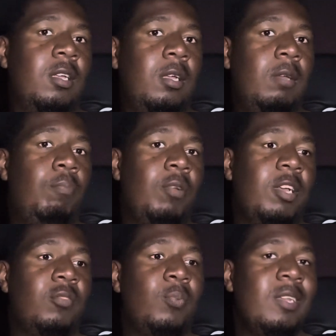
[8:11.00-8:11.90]
And
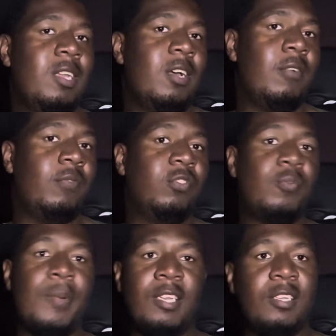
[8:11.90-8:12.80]
plus, we love
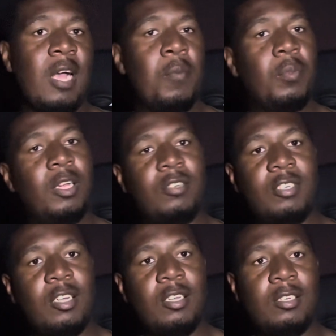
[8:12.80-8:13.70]
spending time with our
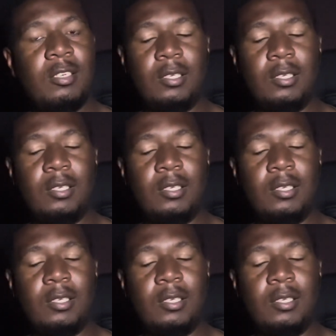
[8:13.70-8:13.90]
son.